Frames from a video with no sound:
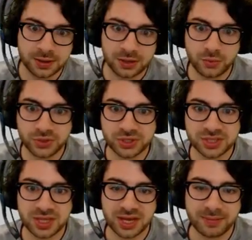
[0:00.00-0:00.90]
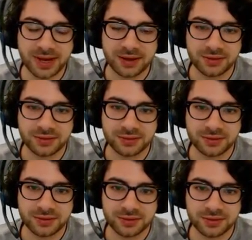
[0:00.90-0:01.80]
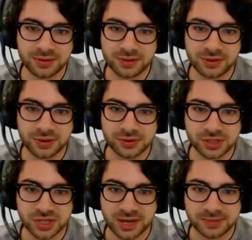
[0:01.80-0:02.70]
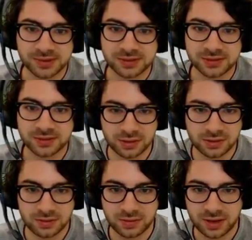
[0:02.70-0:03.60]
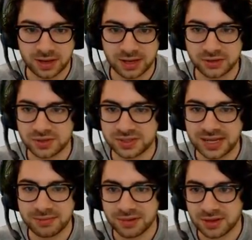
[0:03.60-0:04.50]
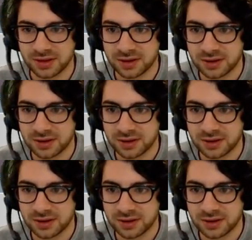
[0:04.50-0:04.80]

you would just think about those shapes, right? And do the same thing.